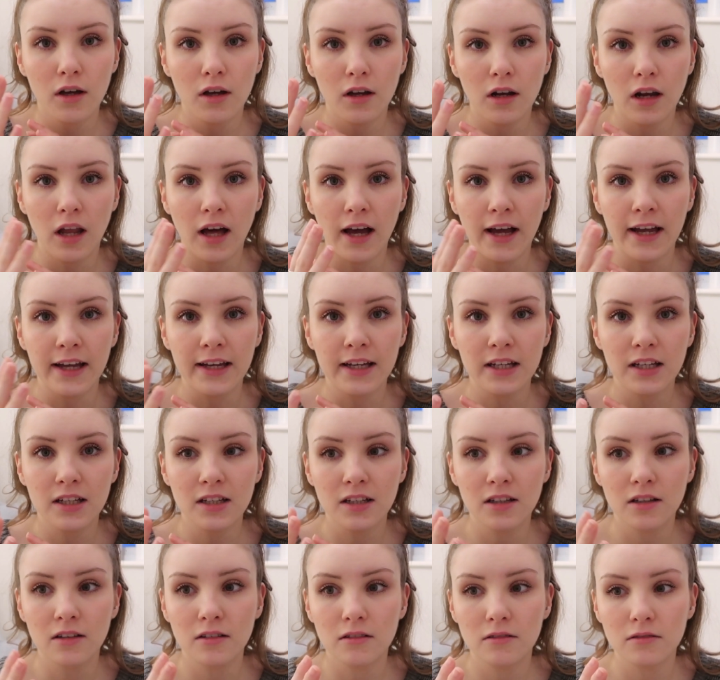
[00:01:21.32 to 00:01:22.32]

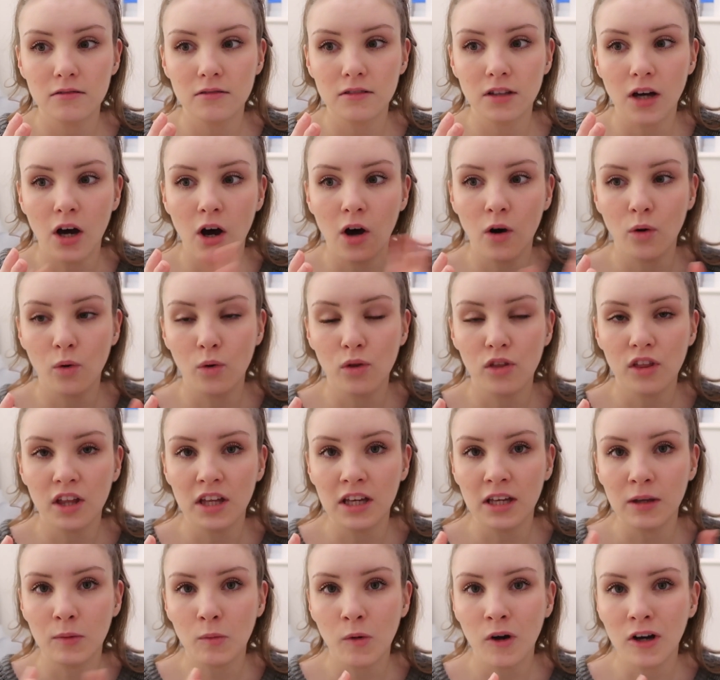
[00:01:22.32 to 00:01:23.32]
like the whole
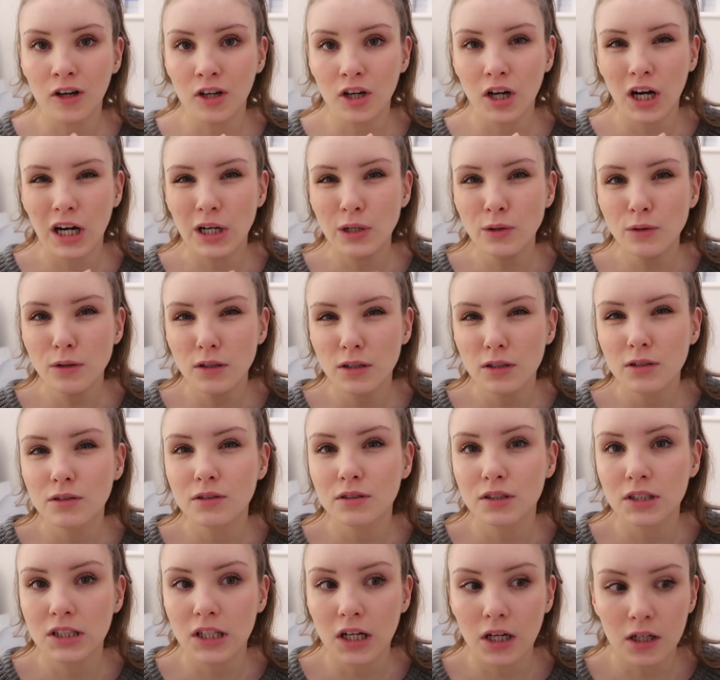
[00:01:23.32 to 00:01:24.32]
thing in one go.
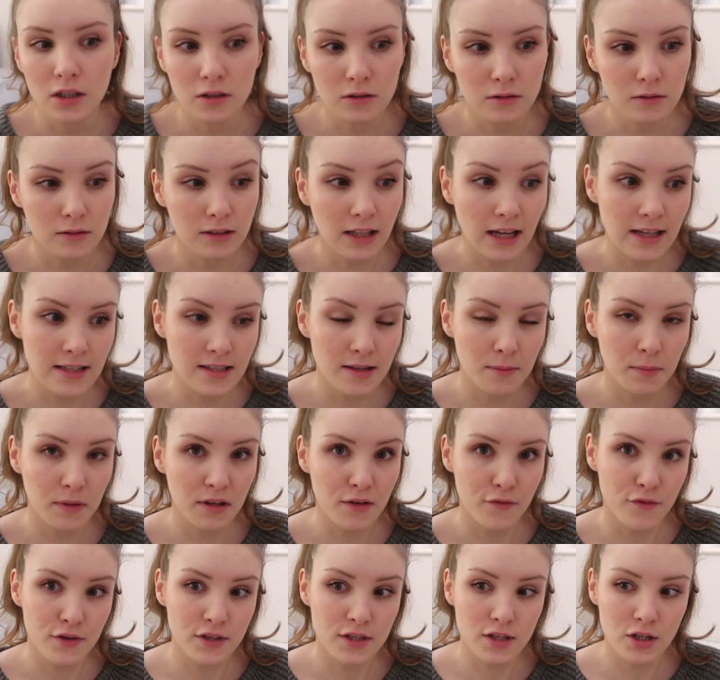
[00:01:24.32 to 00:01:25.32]
So that's a
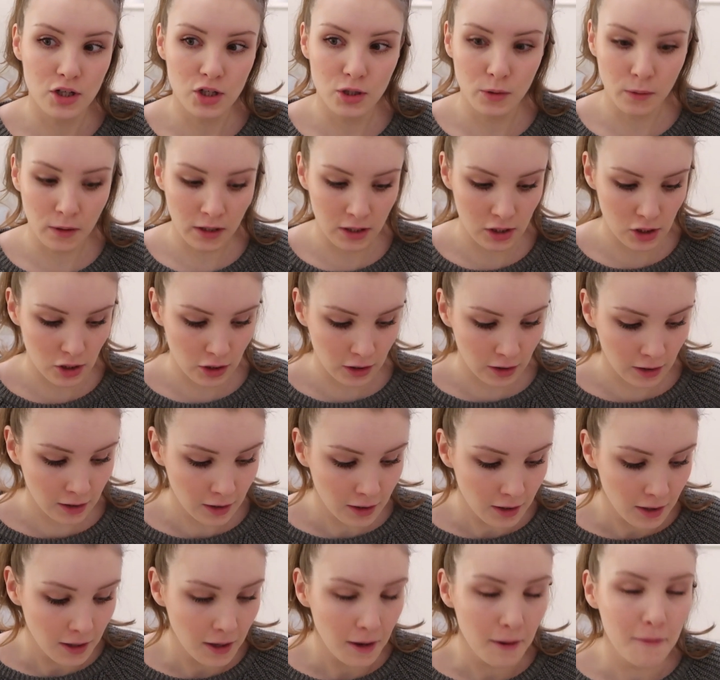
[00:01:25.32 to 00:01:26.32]
bit of a situation.
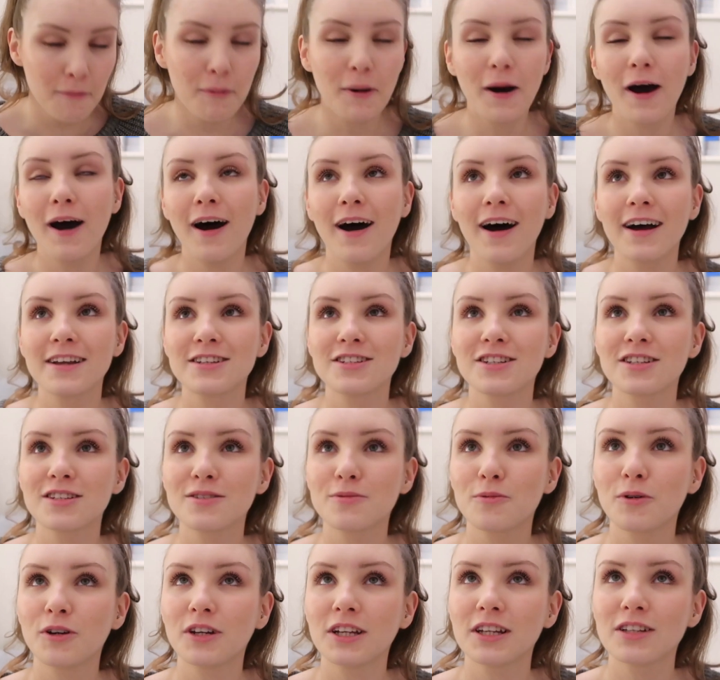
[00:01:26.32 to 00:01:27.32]
But I
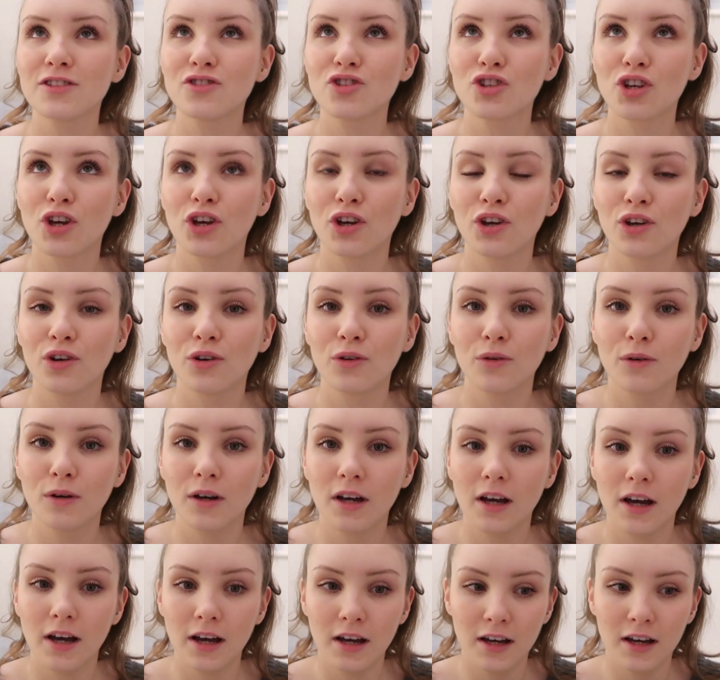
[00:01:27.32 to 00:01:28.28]
just wanted to